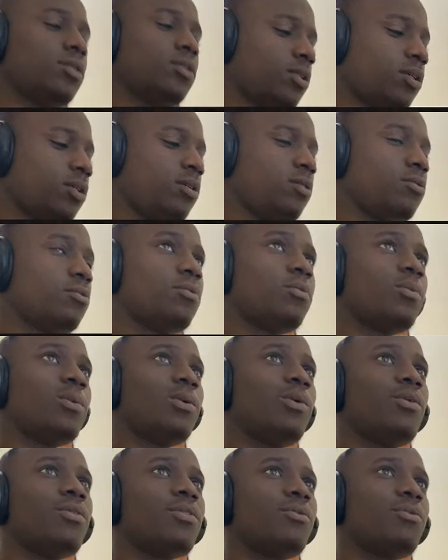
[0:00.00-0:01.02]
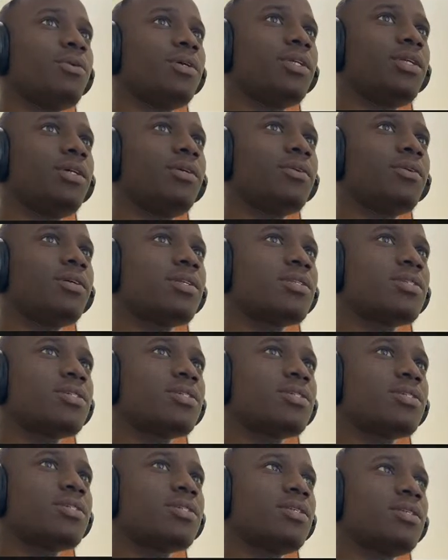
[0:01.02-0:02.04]
Okay, when we go on the weekly, you can see
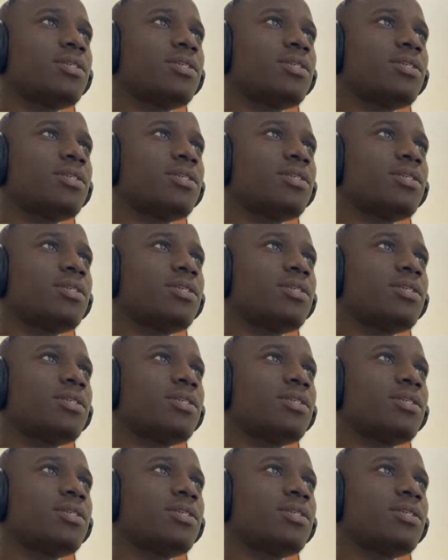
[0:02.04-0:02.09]
that